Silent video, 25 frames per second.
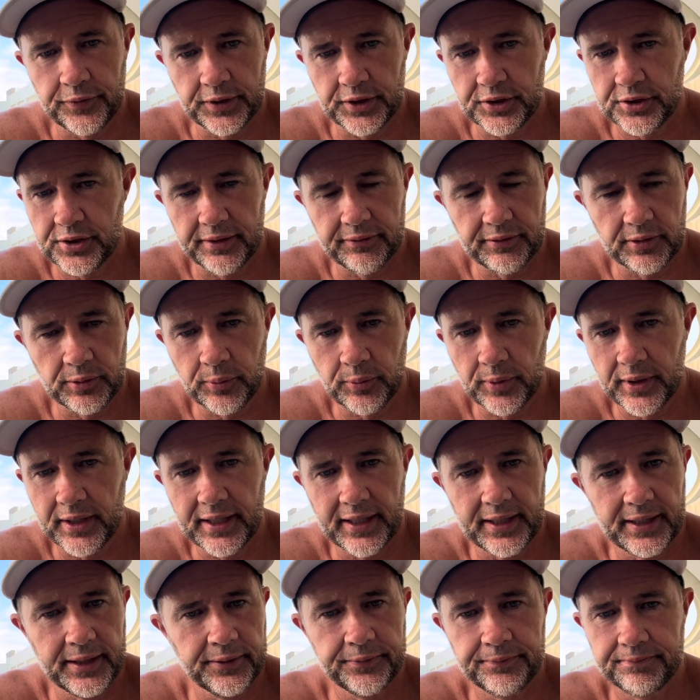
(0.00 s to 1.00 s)

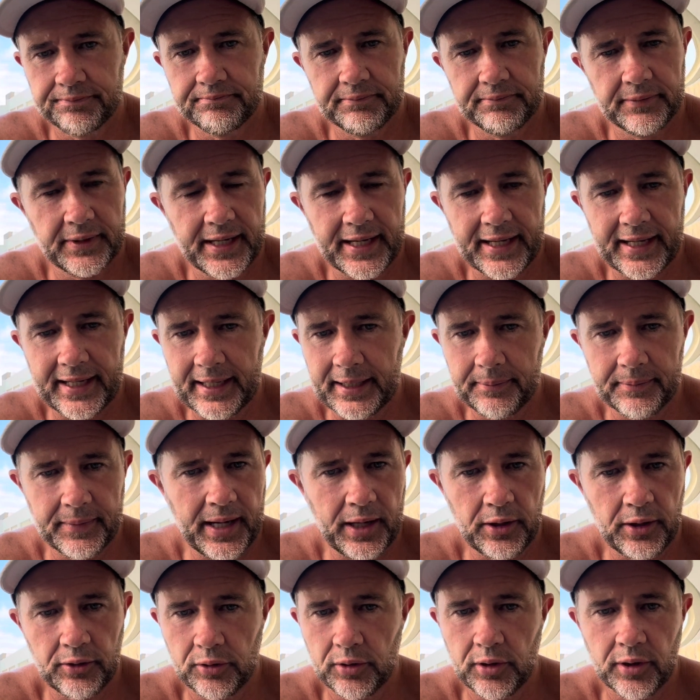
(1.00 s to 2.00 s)
everywhere. They were
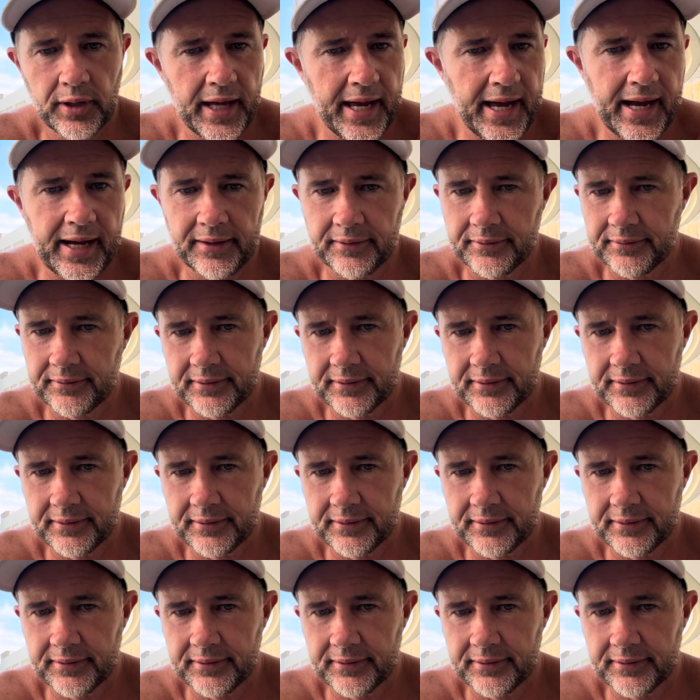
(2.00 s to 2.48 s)
all out,